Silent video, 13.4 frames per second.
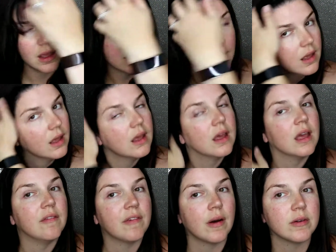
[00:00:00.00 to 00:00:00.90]
And
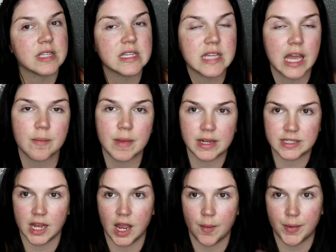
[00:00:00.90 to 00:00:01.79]
if I was
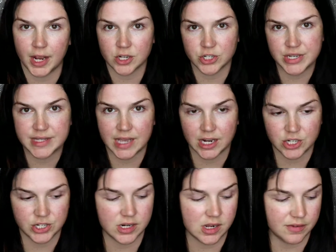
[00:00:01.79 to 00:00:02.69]
to take my time and
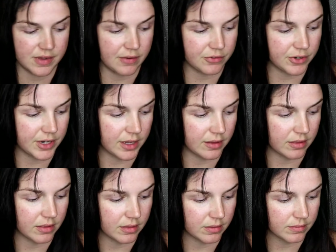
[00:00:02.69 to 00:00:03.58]
actually section off
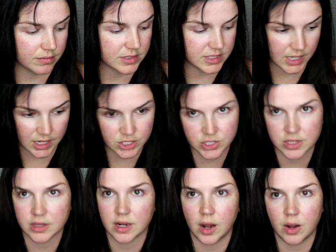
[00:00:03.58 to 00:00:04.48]
every
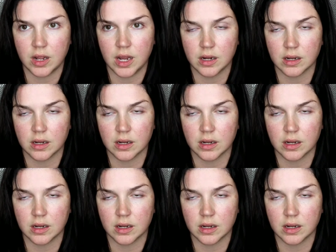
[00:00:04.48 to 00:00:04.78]
section